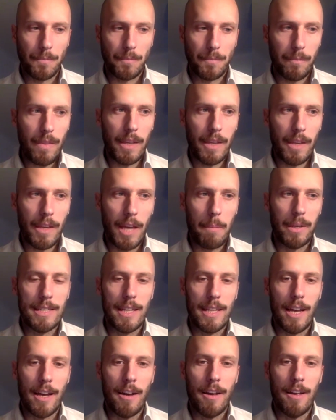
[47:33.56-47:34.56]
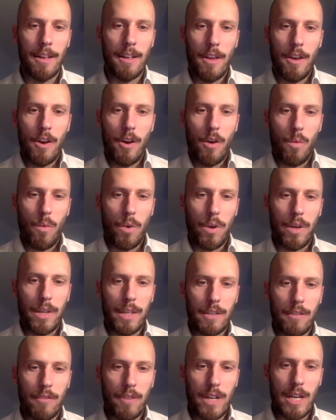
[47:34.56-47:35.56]
companies that are wanting
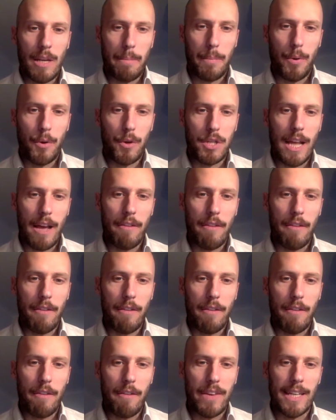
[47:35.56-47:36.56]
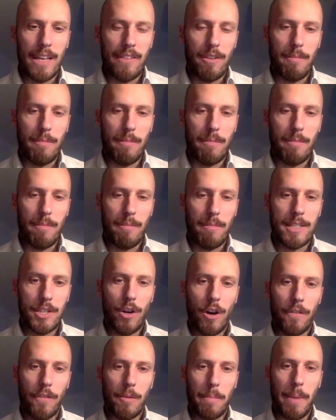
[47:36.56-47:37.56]
to really push that vegan leather message
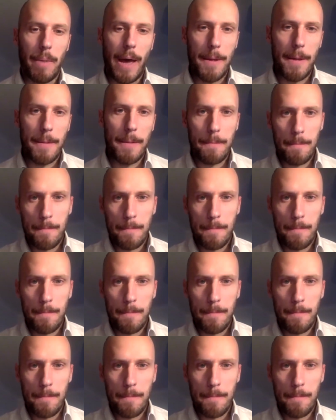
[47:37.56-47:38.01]
off the bat.